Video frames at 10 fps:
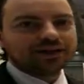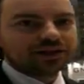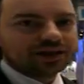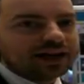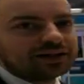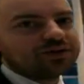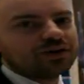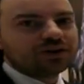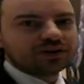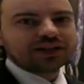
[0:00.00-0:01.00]
connect to the
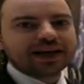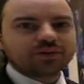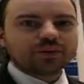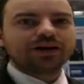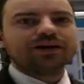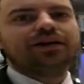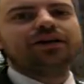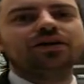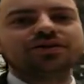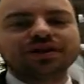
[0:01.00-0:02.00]
local network, and it
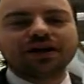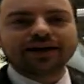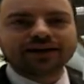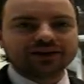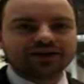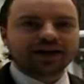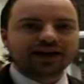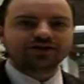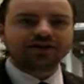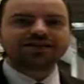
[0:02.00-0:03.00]
can also directly
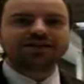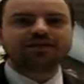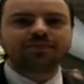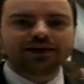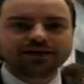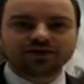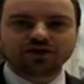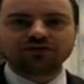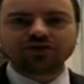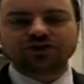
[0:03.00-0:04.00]
connect to internet-based
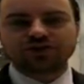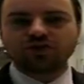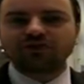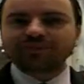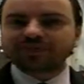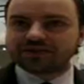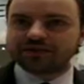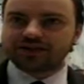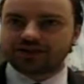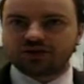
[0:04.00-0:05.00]
services, so web
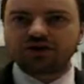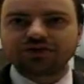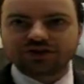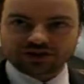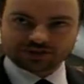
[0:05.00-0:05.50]
TV services.